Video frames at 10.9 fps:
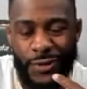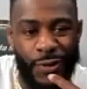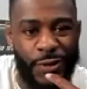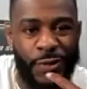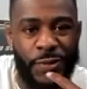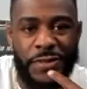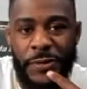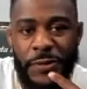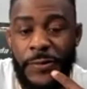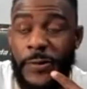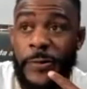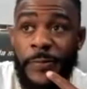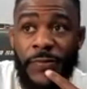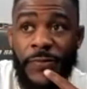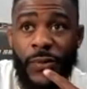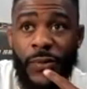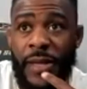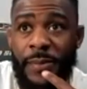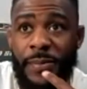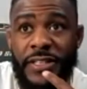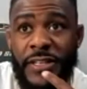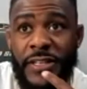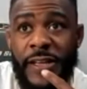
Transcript: So, with that being said,